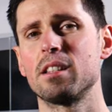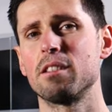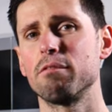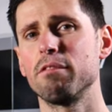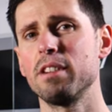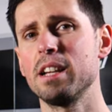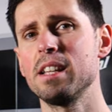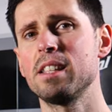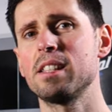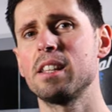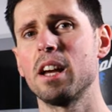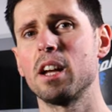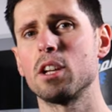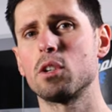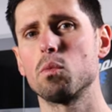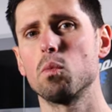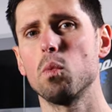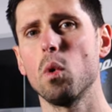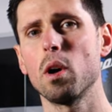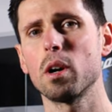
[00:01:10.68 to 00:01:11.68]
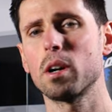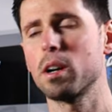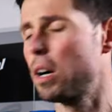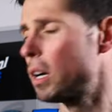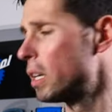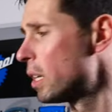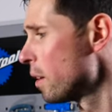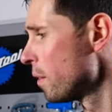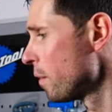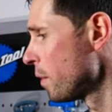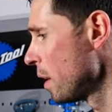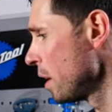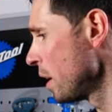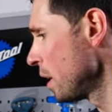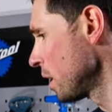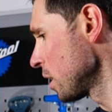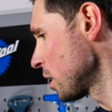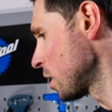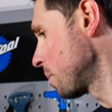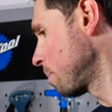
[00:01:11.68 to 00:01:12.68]
to research what kind of
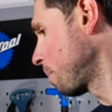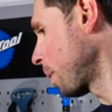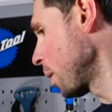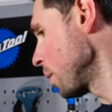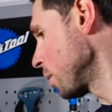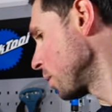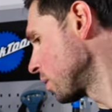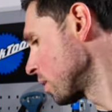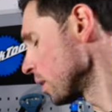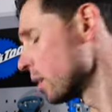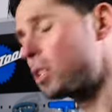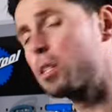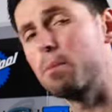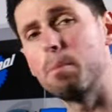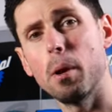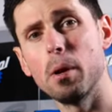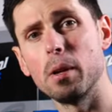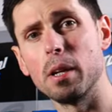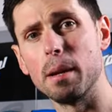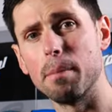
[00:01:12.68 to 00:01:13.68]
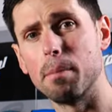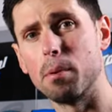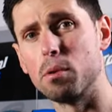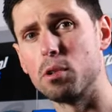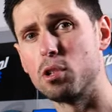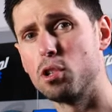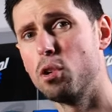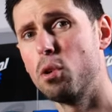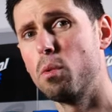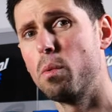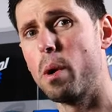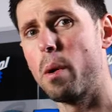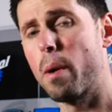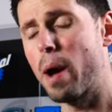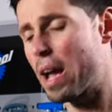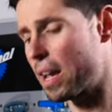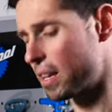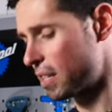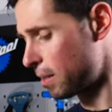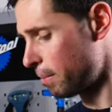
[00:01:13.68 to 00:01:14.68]
spokes and spoke nipples your wheel
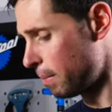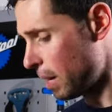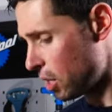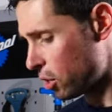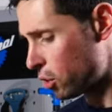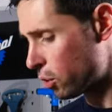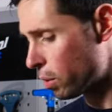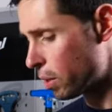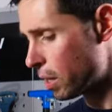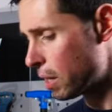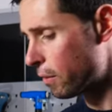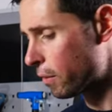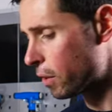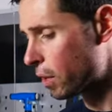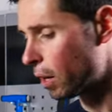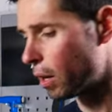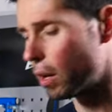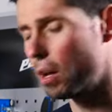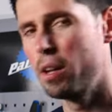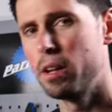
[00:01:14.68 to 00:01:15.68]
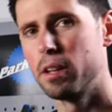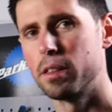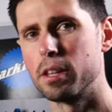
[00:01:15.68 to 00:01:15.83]
has to make sure that you've got